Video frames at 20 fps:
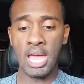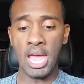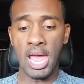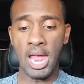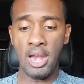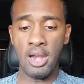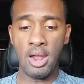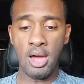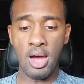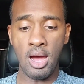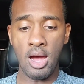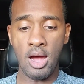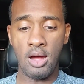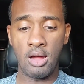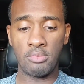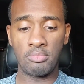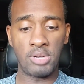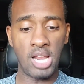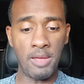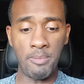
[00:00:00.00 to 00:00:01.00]
And
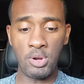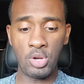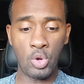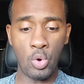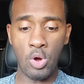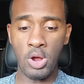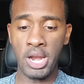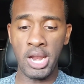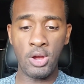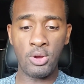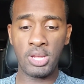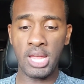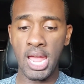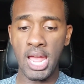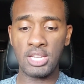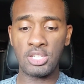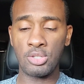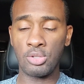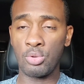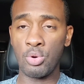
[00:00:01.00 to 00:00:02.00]
they've been doing
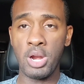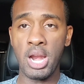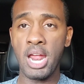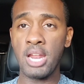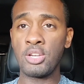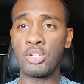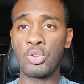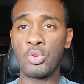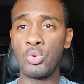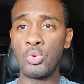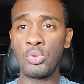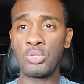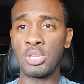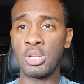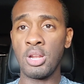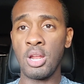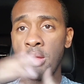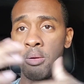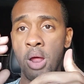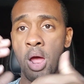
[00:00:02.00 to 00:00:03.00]
Hellcats and 392s
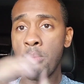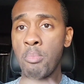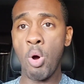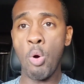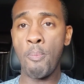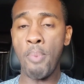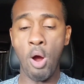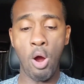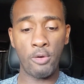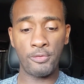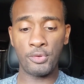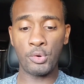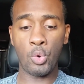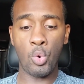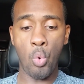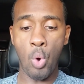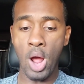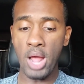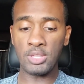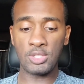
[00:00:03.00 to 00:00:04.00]
and Mopars for
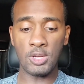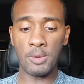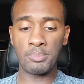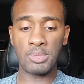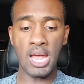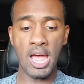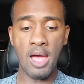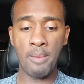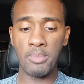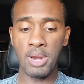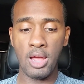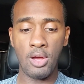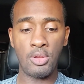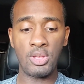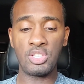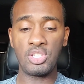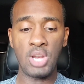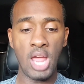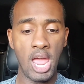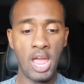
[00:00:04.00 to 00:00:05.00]
quite some time now.
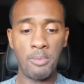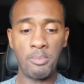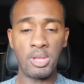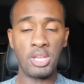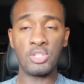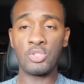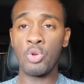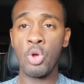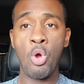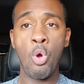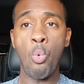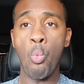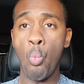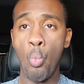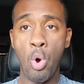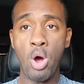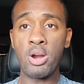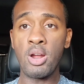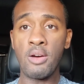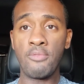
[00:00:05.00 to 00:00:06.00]
His name is
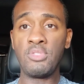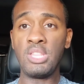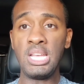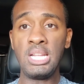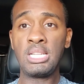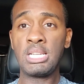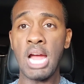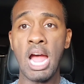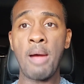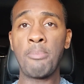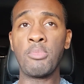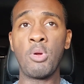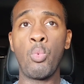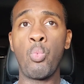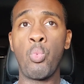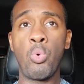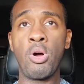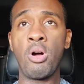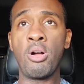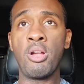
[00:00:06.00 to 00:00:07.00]
one of the top
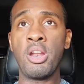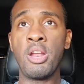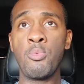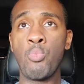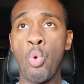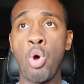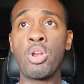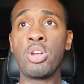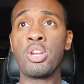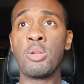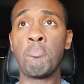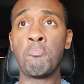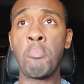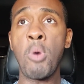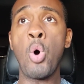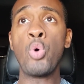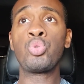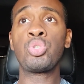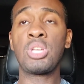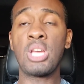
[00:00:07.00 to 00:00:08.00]
and one of the
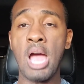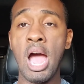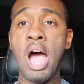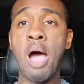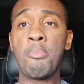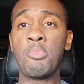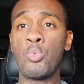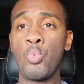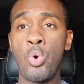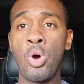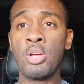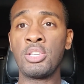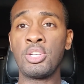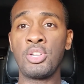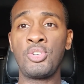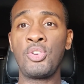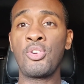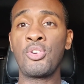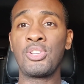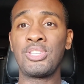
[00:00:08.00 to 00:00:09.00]
most common ones
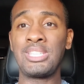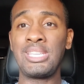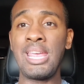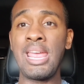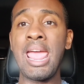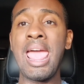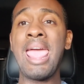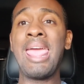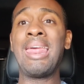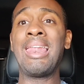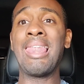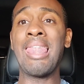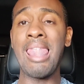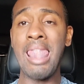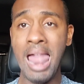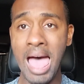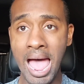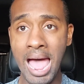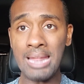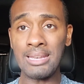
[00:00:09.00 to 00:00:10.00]
that you're going to see a
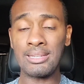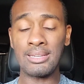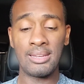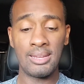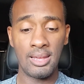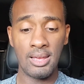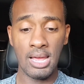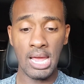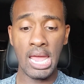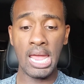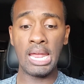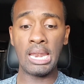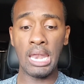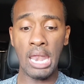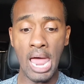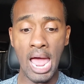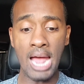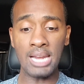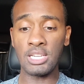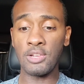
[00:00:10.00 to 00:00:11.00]
lot.
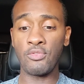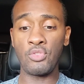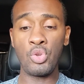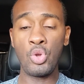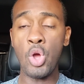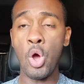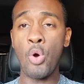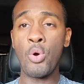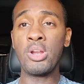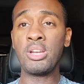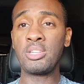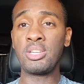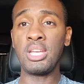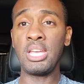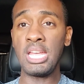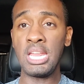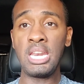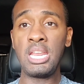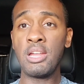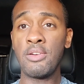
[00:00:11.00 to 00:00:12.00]
If you go into
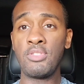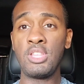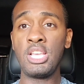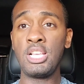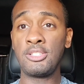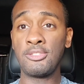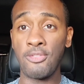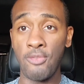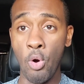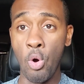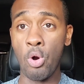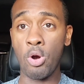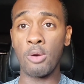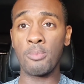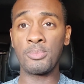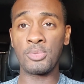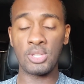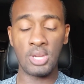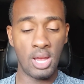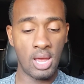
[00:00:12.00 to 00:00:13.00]
any of these
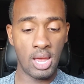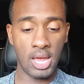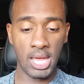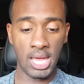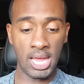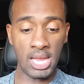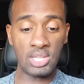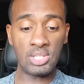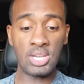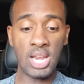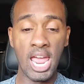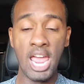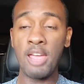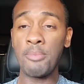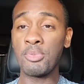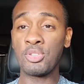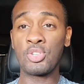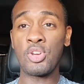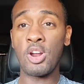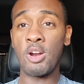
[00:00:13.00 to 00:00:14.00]
forums, his
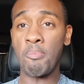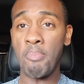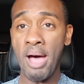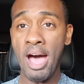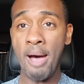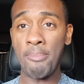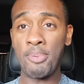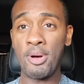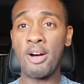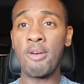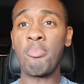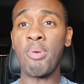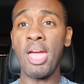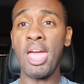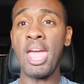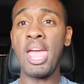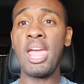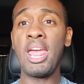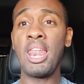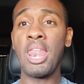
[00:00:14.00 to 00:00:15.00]
name is going to pop up
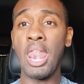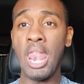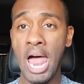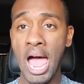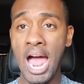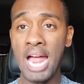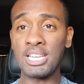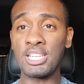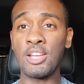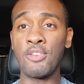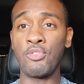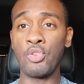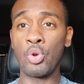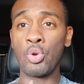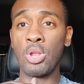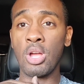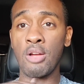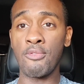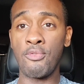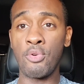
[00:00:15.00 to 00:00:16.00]
a lot if
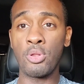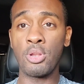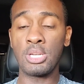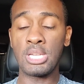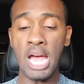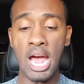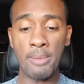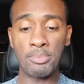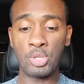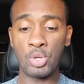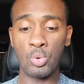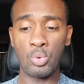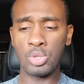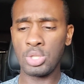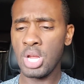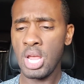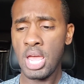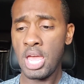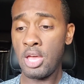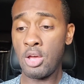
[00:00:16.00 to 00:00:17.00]
you're looking for the top tunes.